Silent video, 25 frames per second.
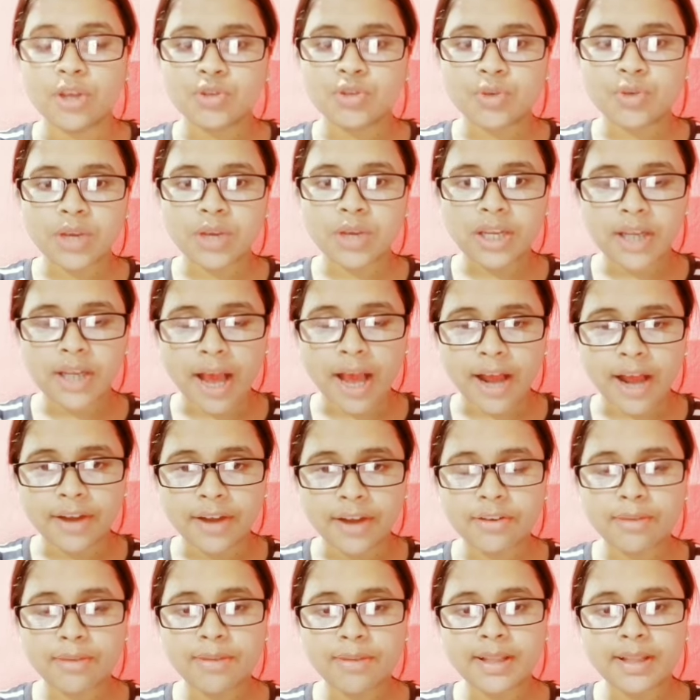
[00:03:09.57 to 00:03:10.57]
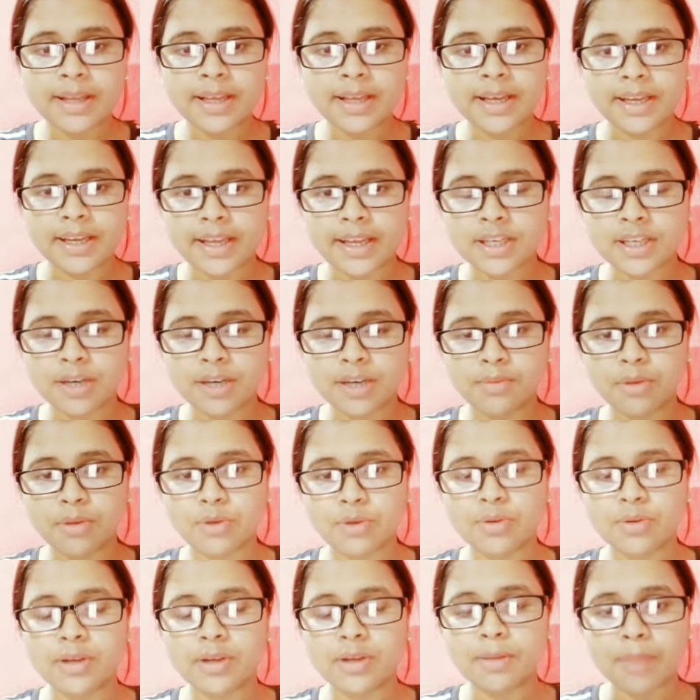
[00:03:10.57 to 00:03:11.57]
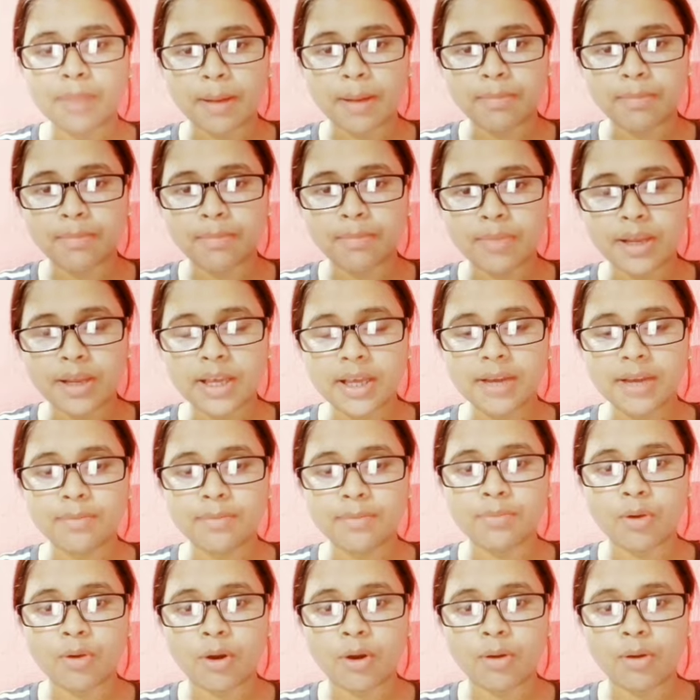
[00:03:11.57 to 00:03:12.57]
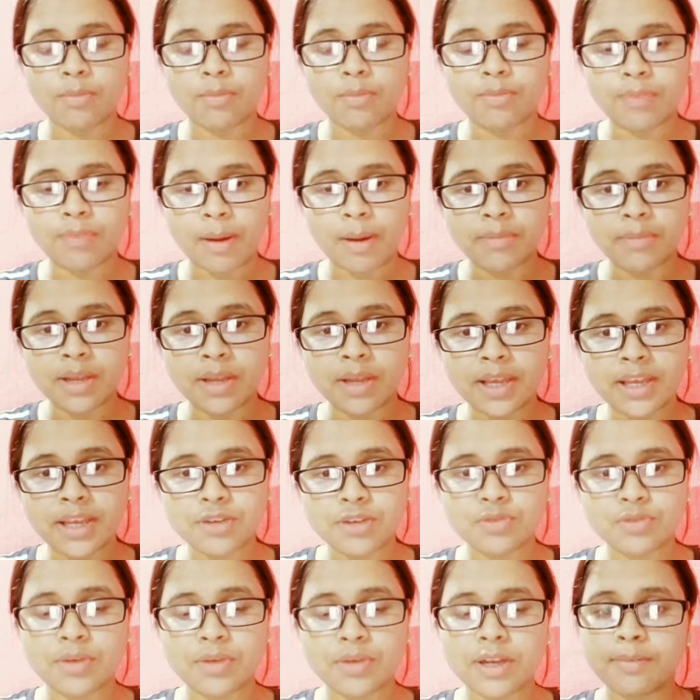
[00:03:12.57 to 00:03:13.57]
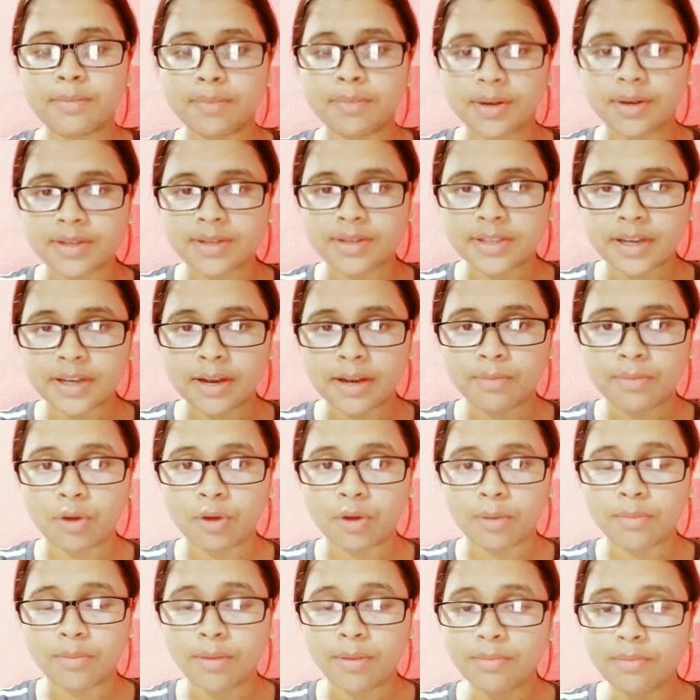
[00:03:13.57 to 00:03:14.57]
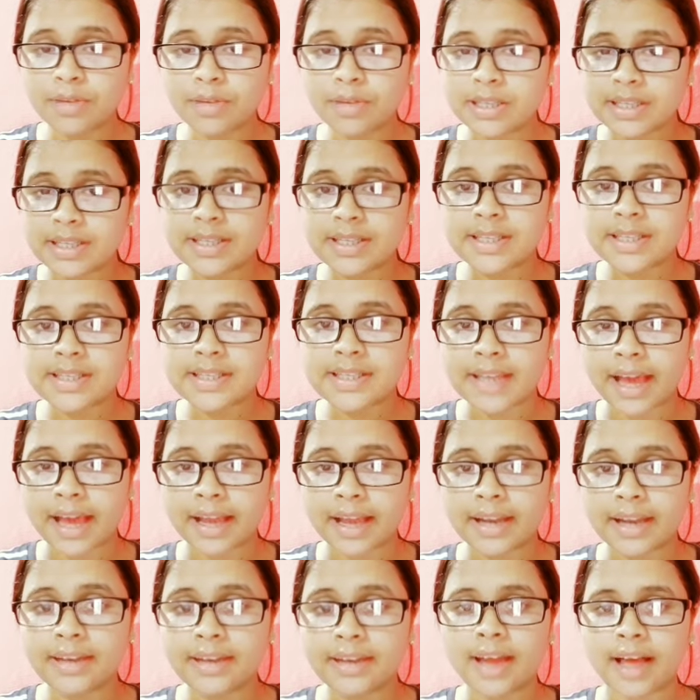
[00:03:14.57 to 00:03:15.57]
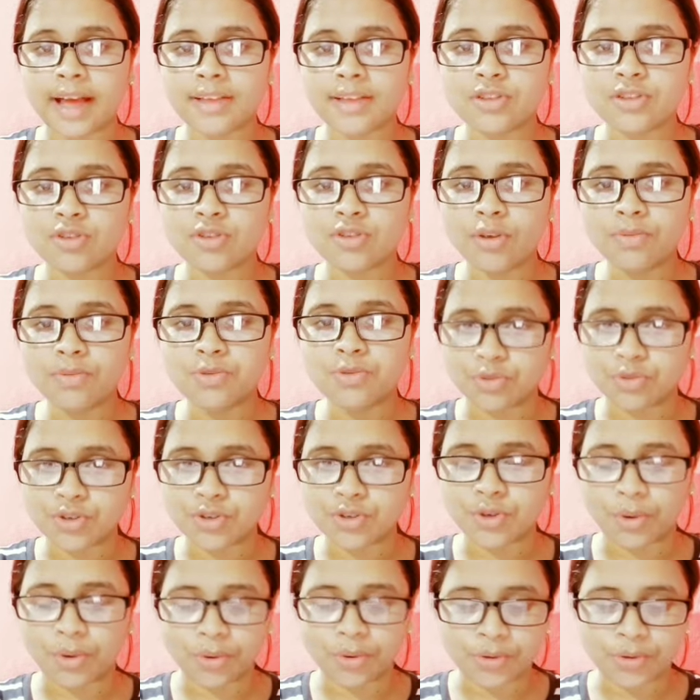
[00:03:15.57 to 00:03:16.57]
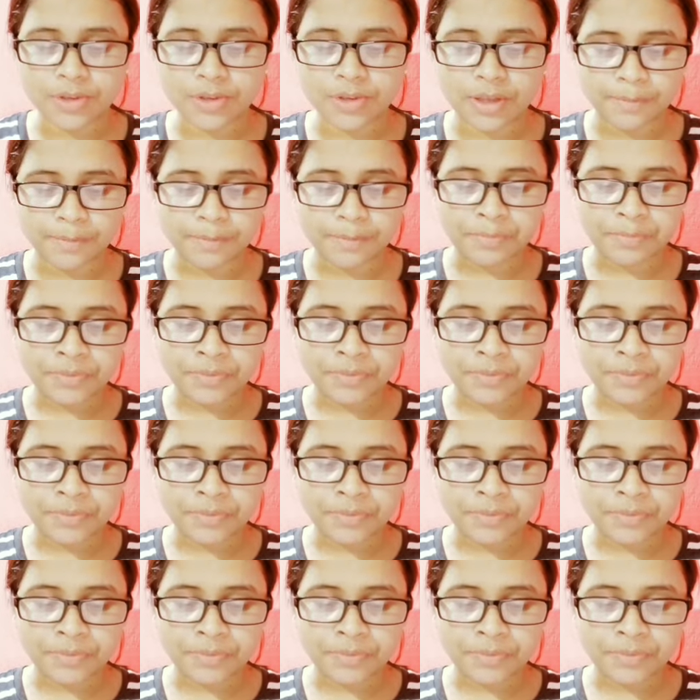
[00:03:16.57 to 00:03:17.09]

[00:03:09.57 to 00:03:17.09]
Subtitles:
So it unravels the connection between the public issue and the personal problem. This is the second task of sociology.